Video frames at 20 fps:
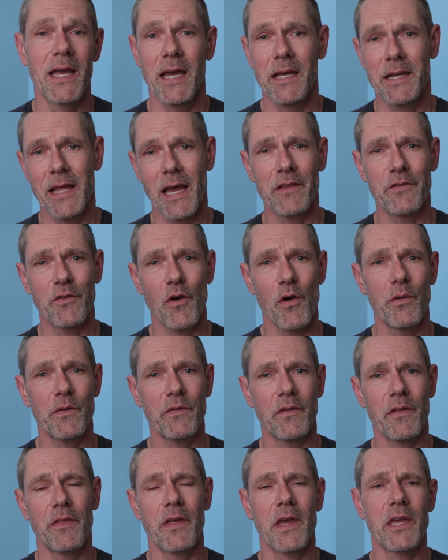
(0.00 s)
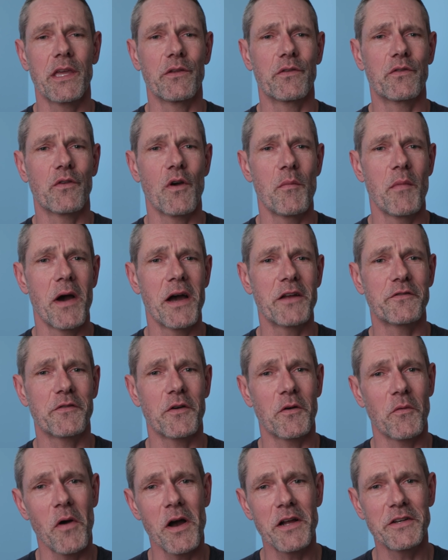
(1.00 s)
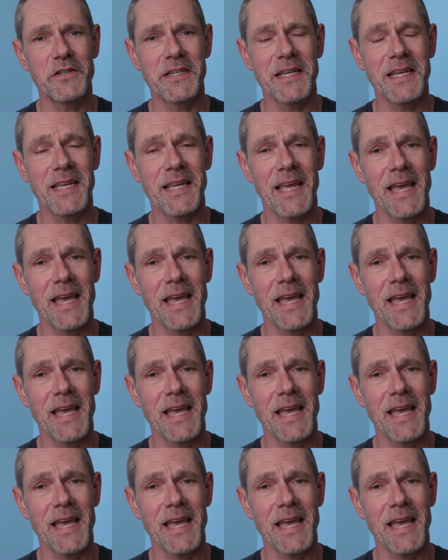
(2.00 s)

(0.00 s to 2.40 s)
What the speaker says: And as always, thank you so much for watching.